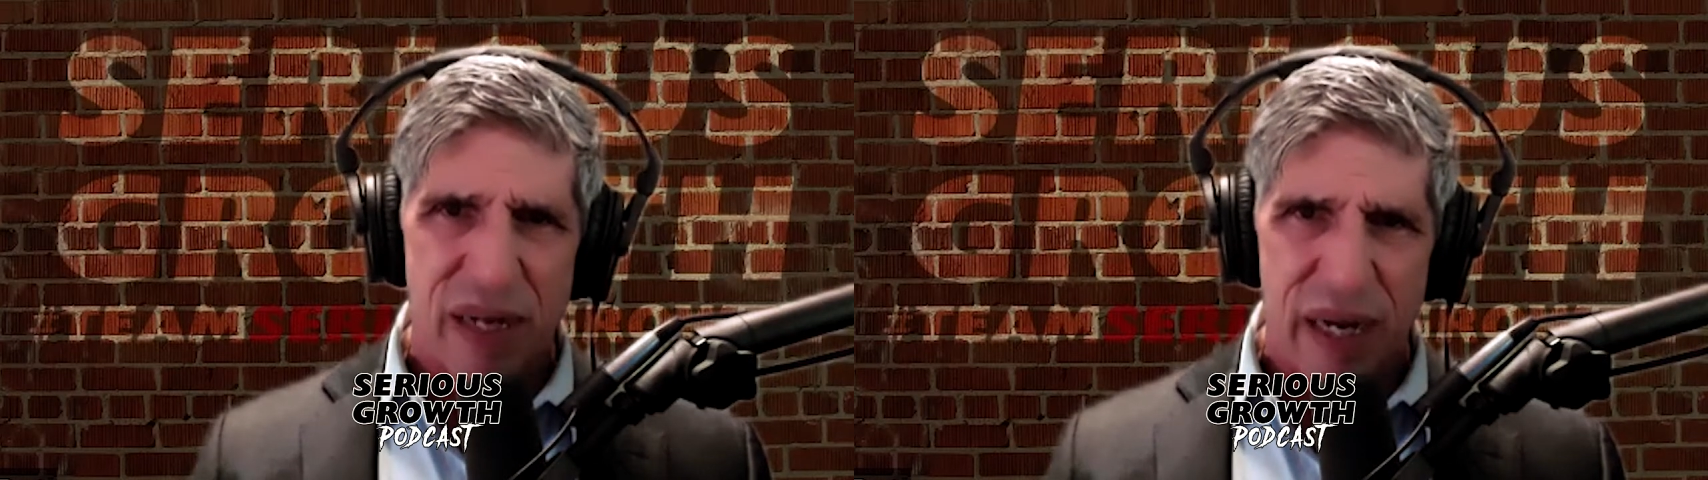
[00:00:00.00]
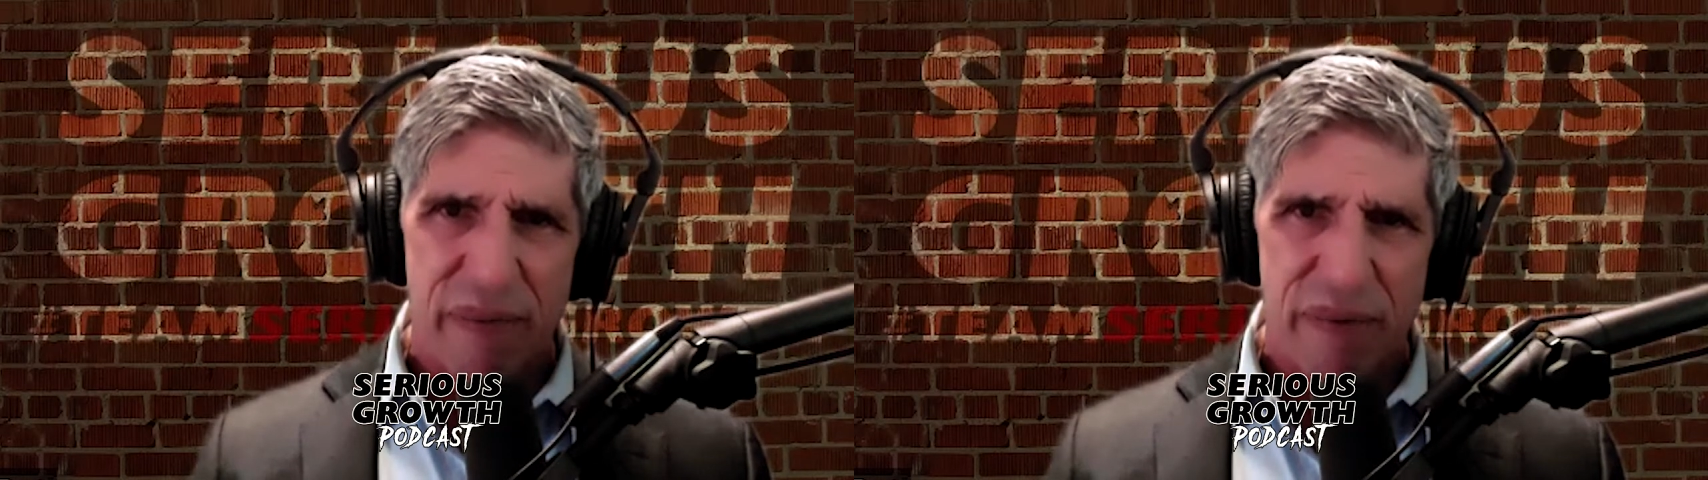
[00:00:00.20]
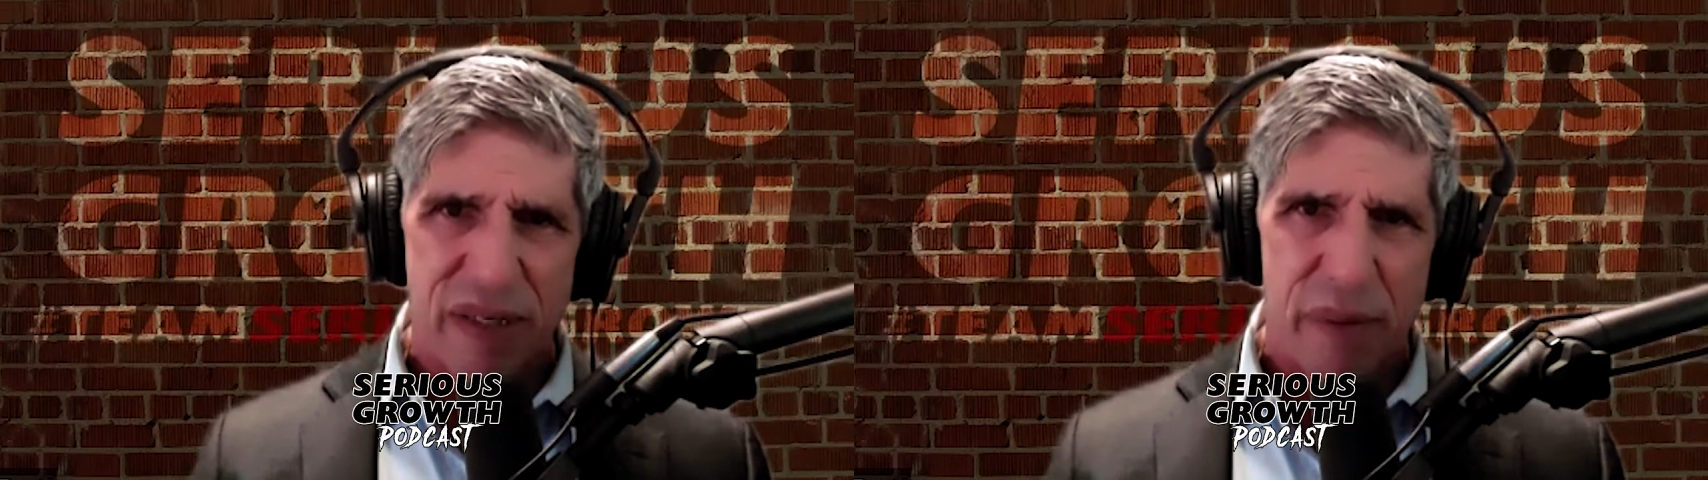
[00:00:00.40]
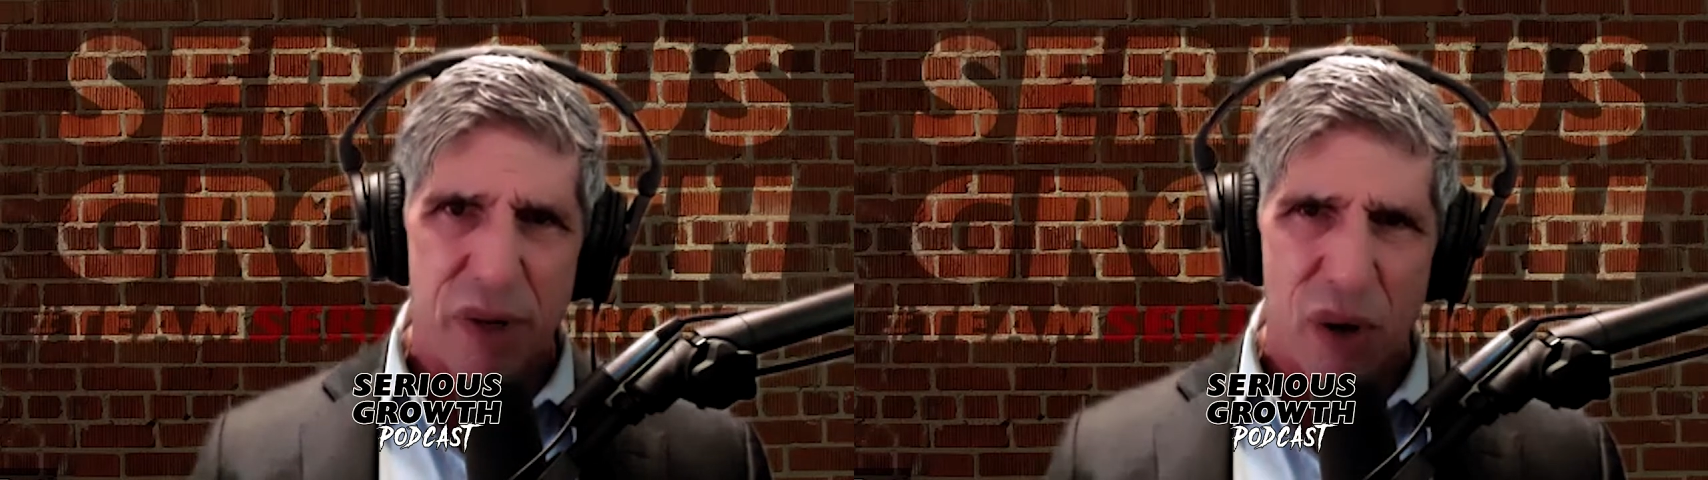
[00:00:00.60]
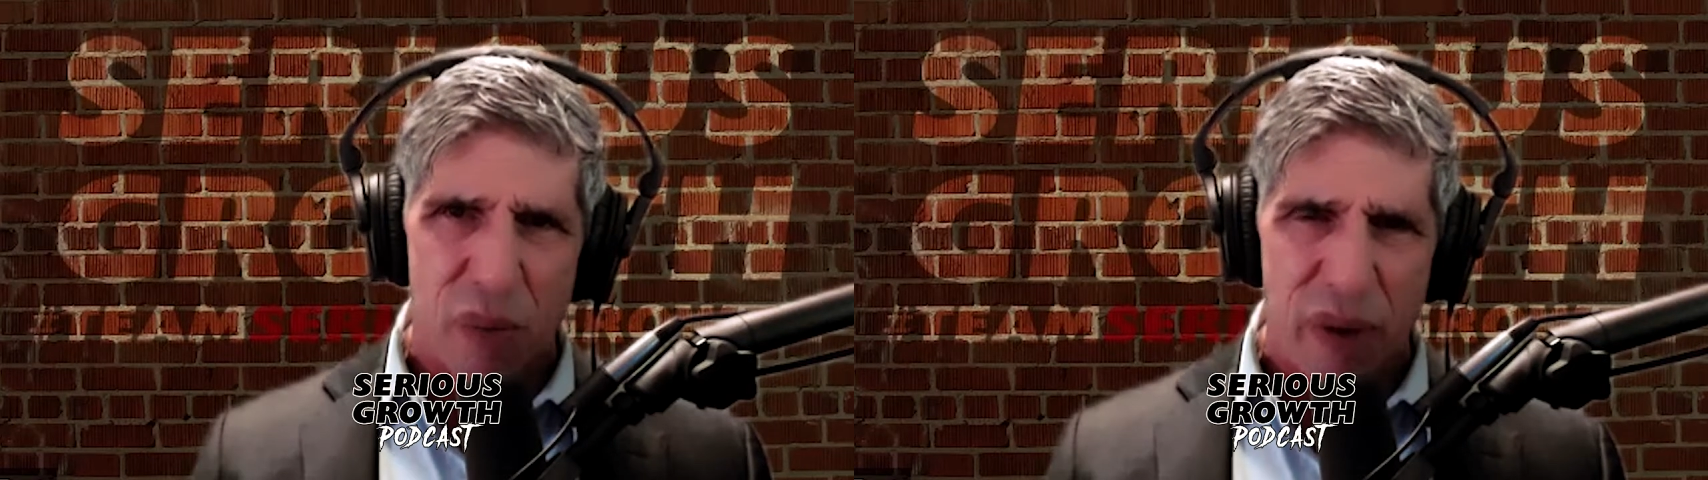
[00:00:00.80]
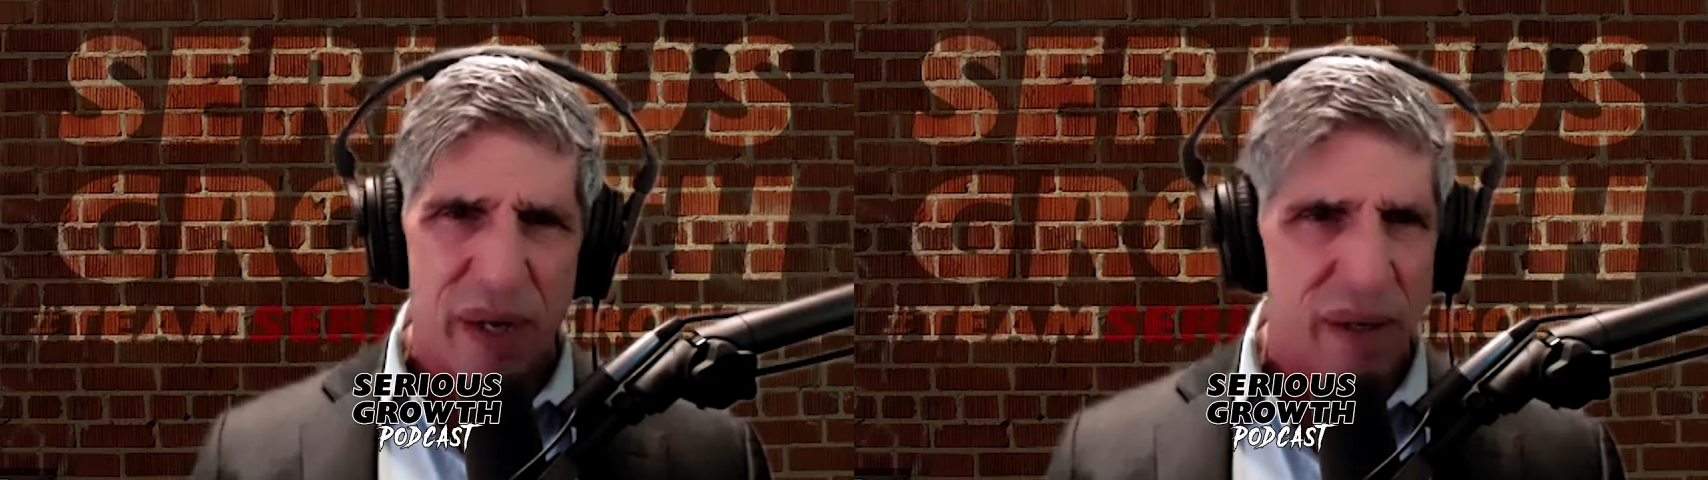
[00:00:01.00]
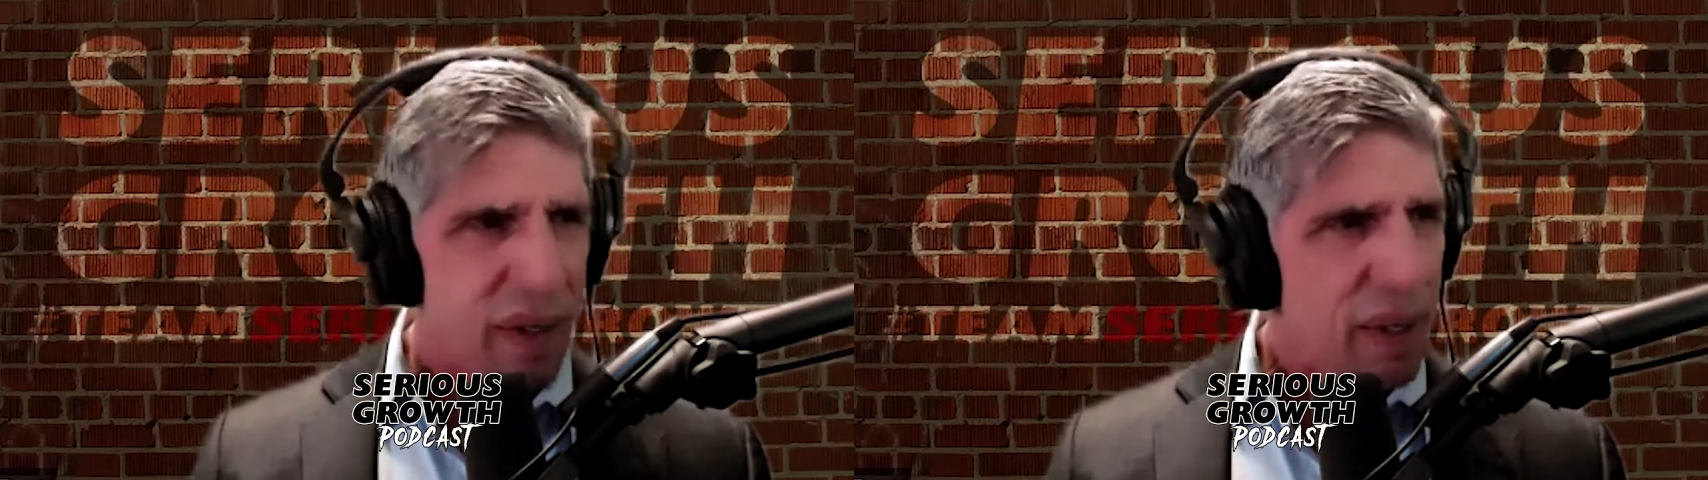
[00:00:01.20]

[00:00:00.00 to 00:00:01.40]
every time you go in.